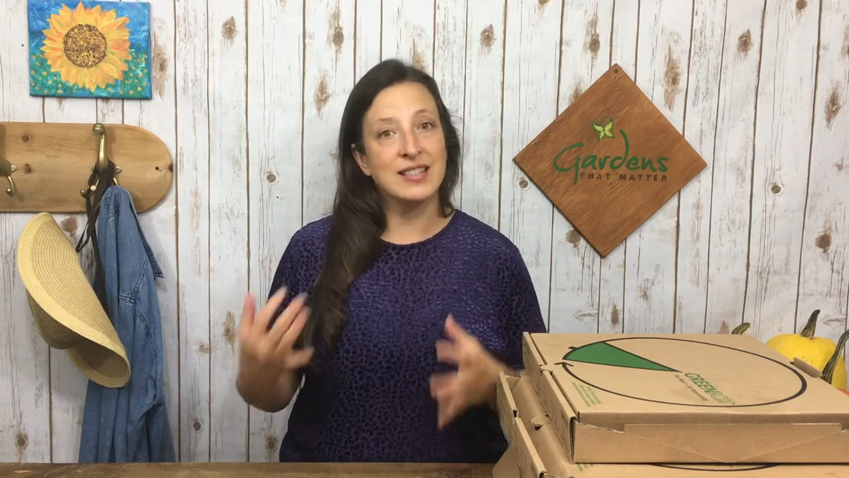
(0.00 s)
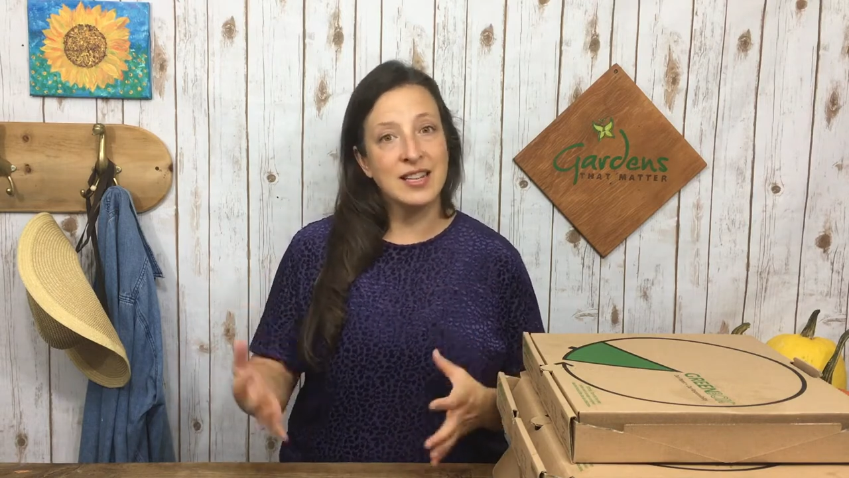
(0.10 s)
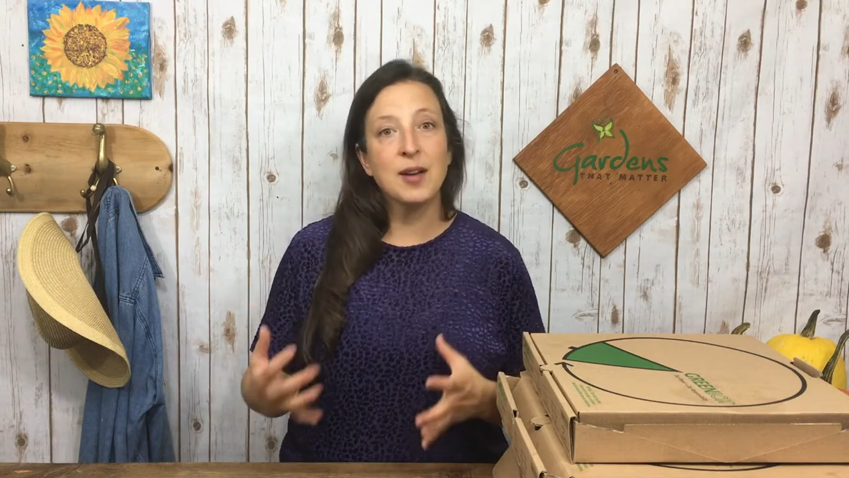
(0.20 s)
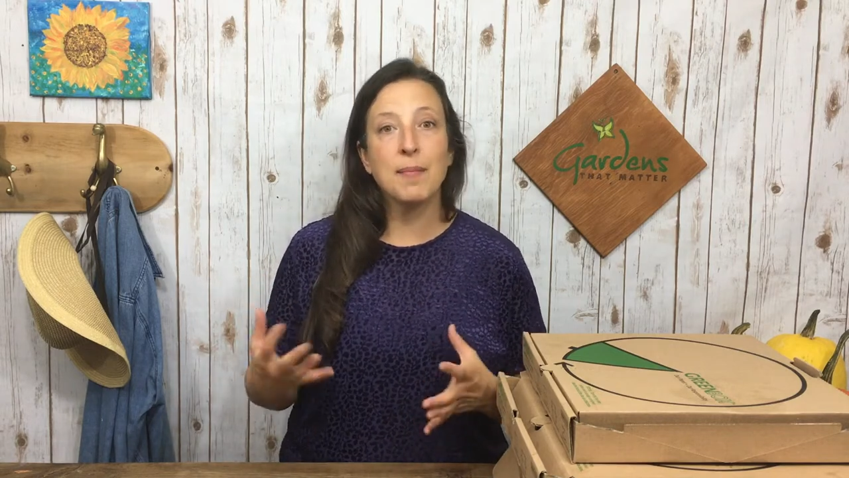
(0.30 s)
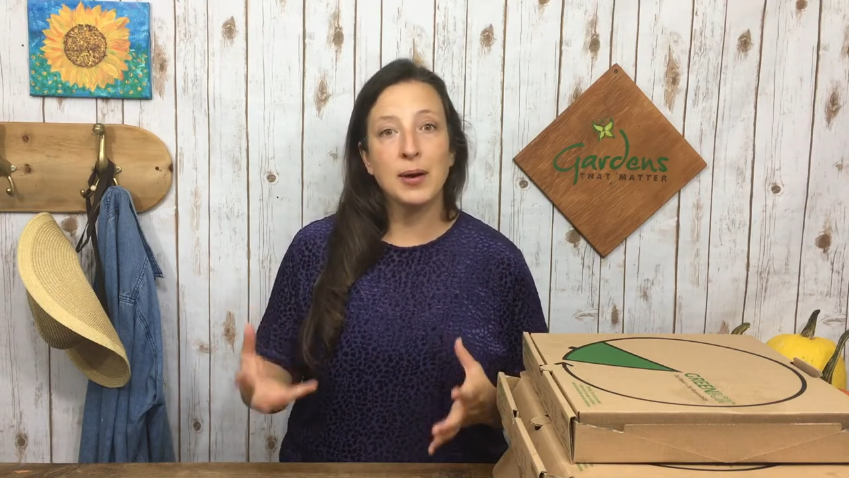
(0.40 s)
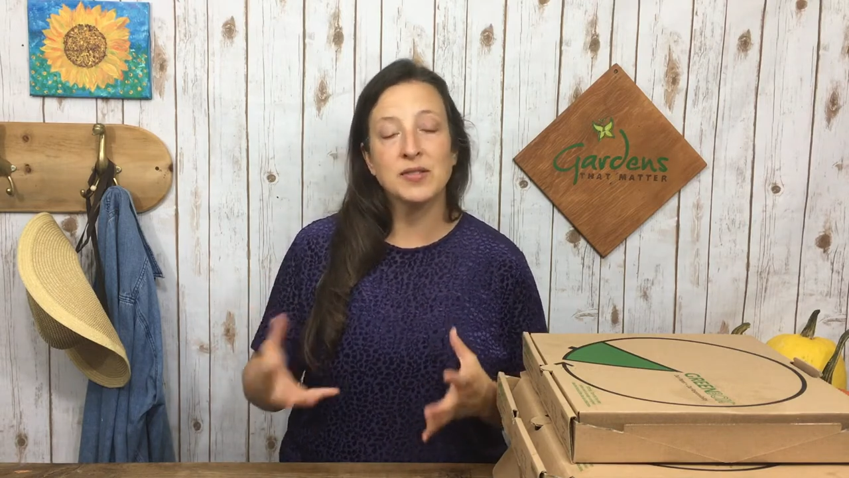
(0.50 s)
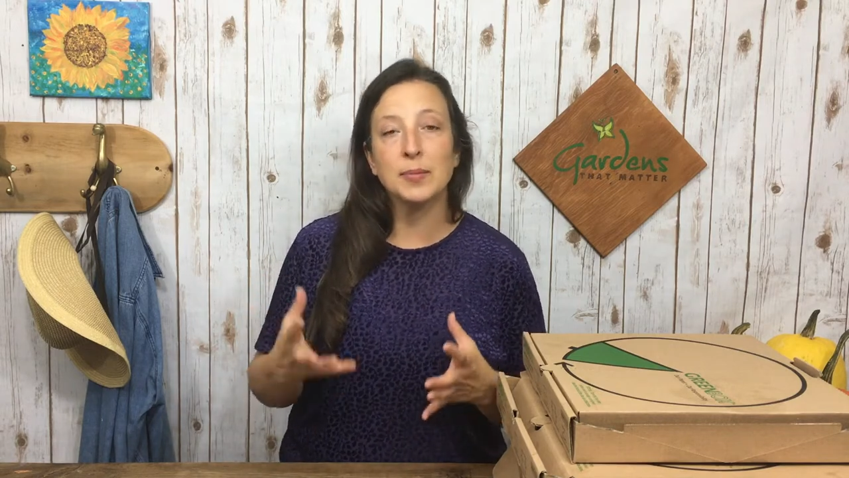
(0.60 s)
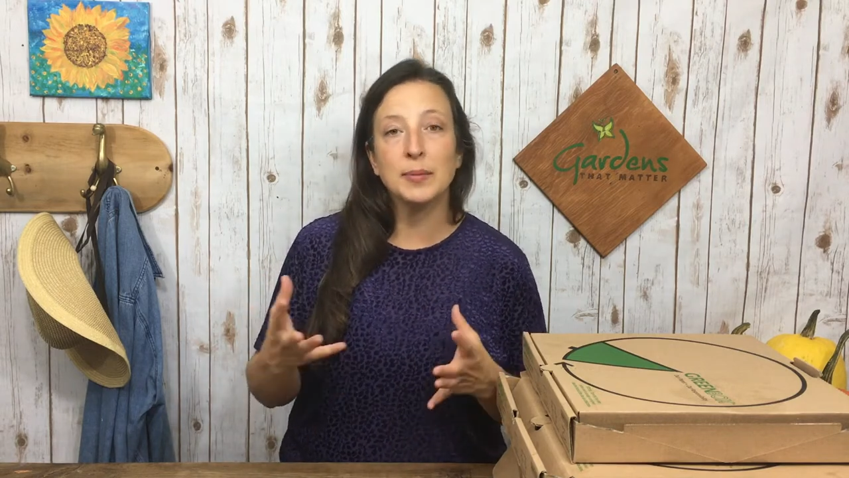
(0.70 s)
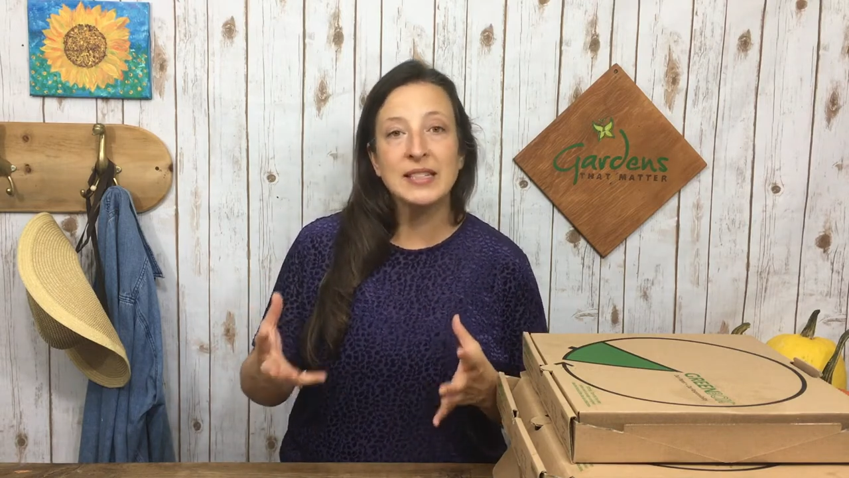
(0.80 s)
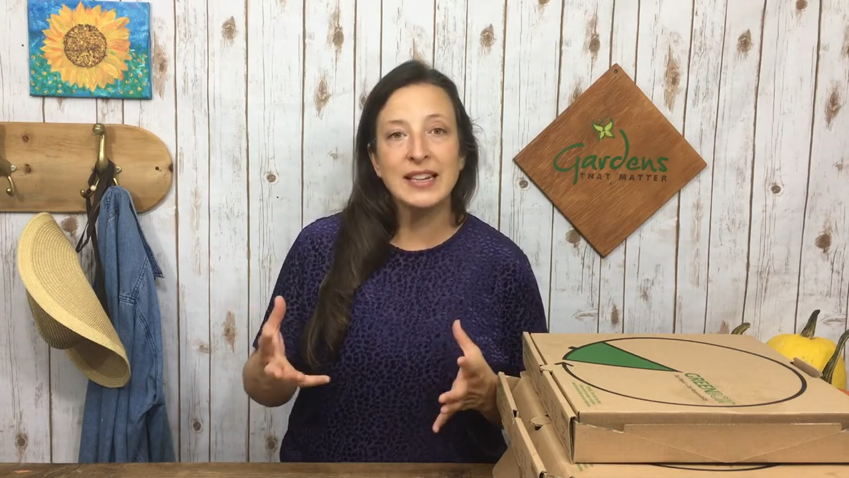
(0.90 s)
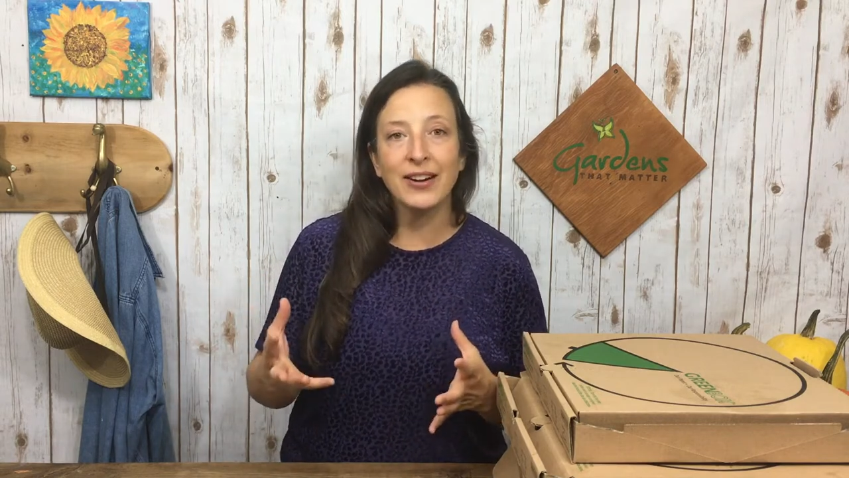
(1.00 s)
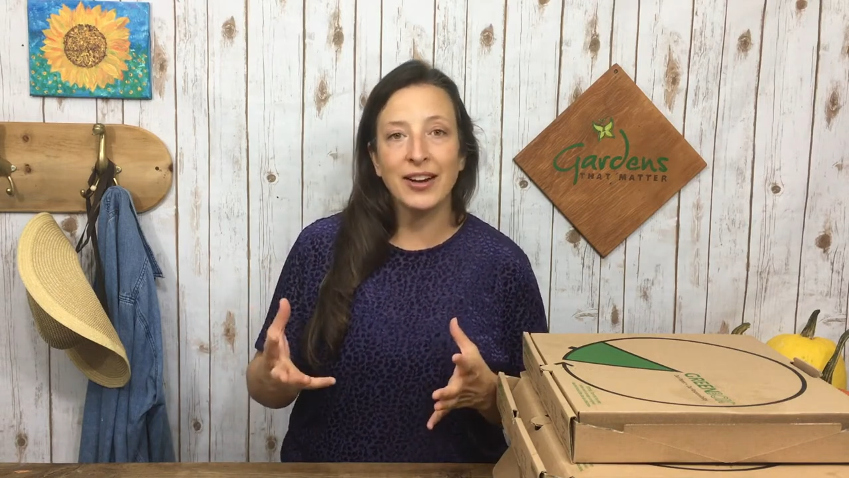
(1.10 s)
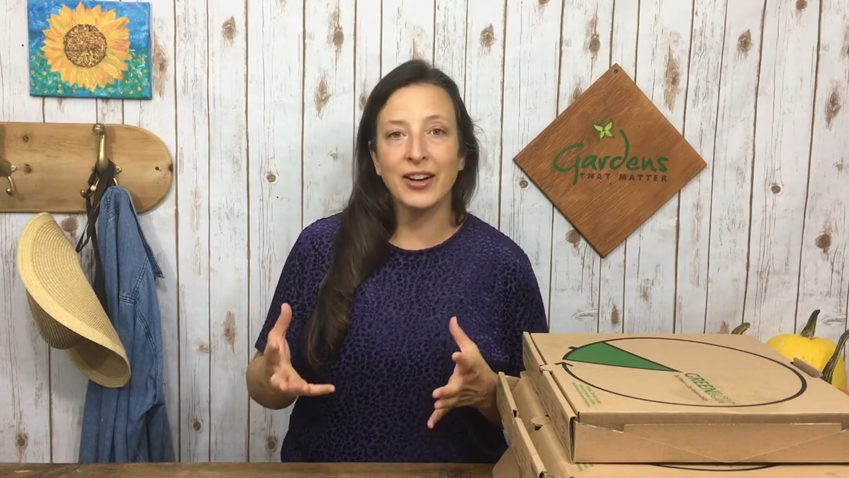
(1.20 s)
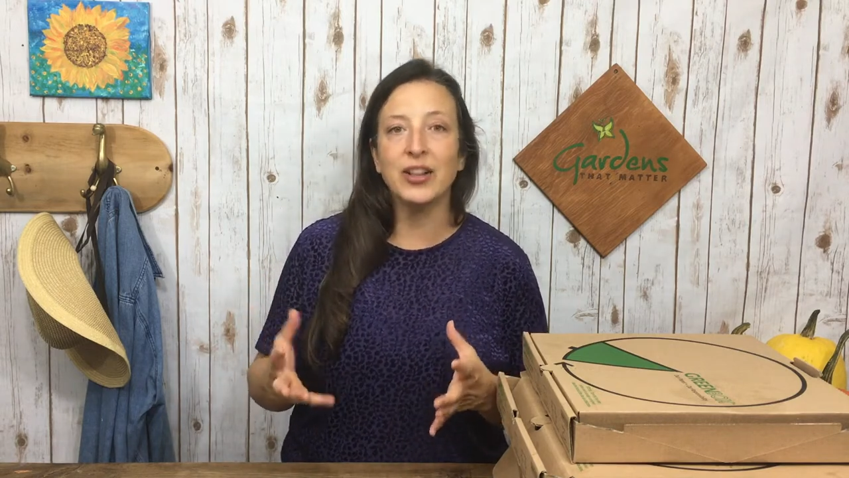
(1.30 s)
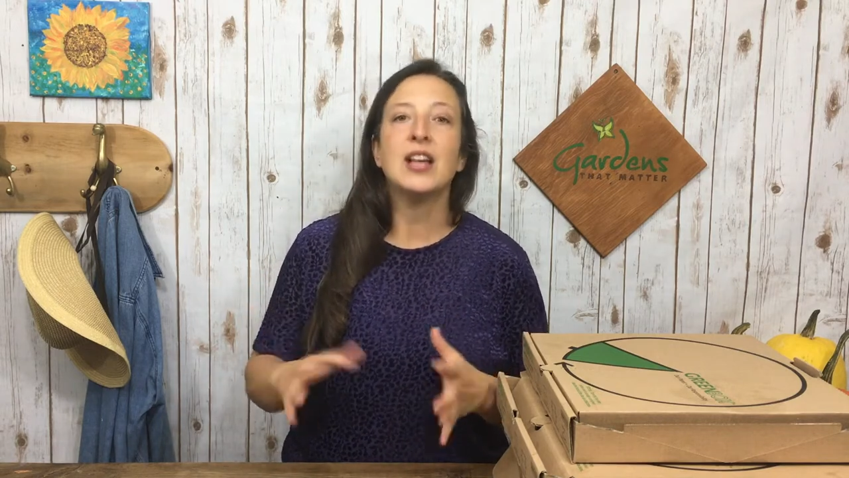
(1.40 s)
decomposable
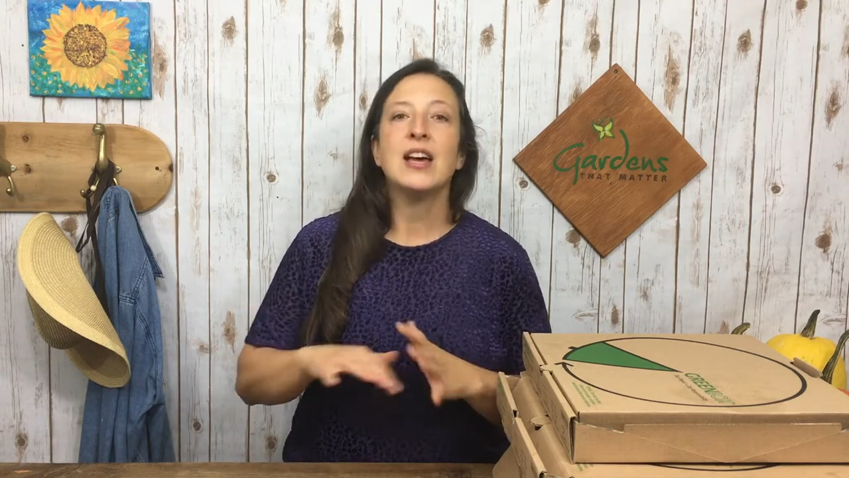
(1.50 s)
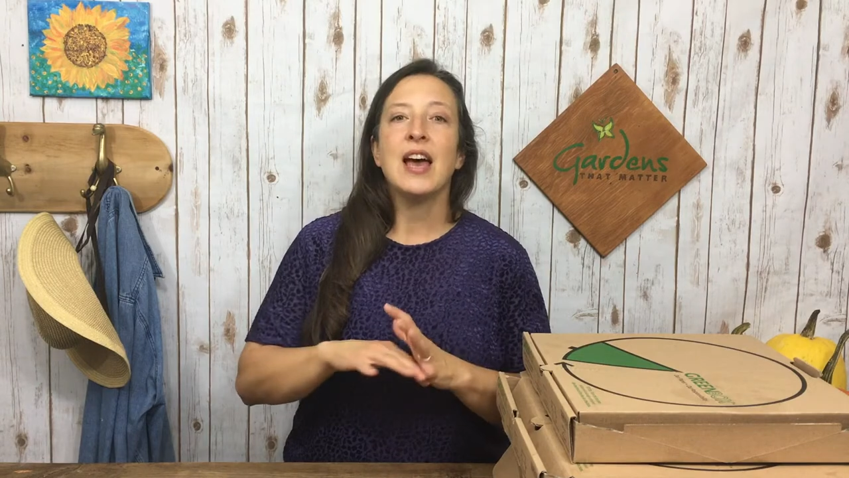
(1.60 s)
material,